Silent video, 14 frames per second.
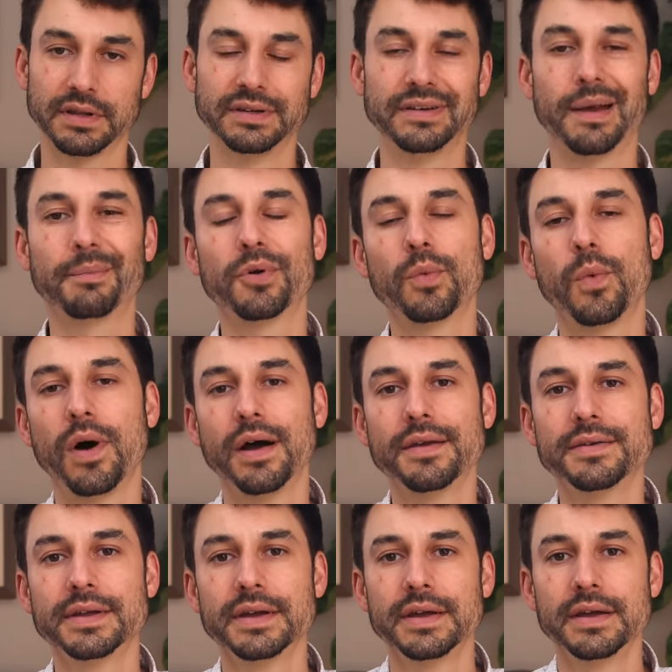the number
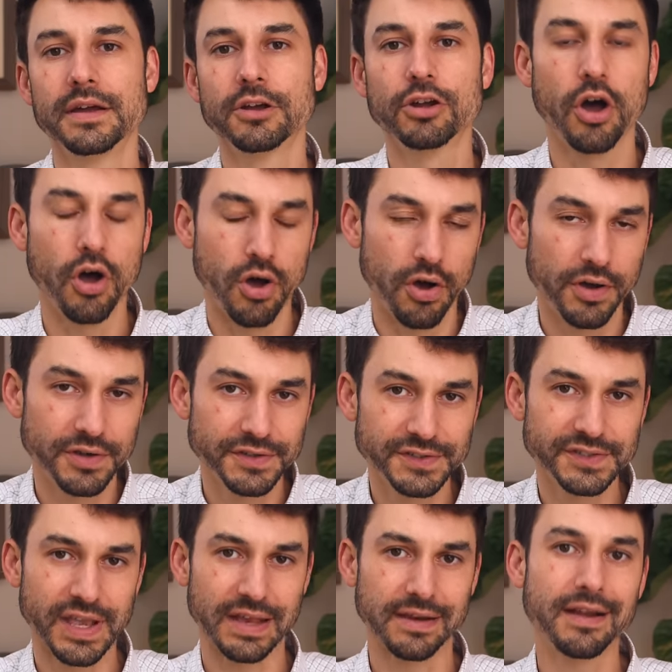one
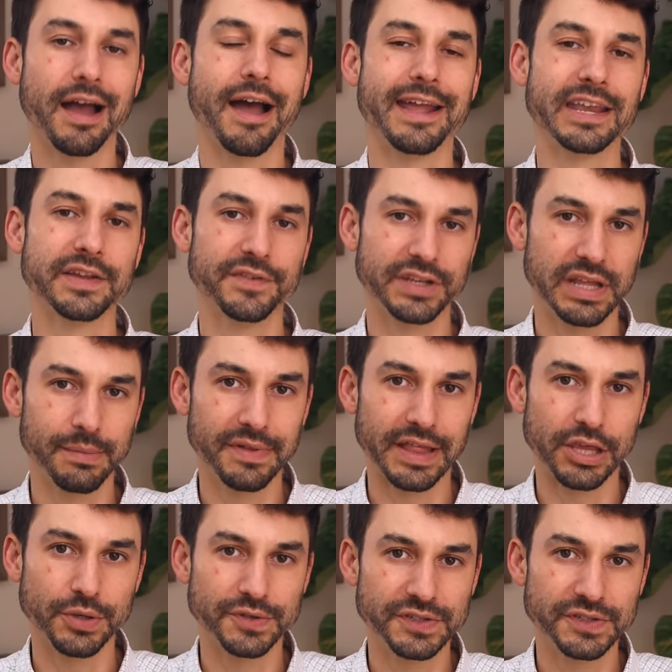cause and kind of edema that you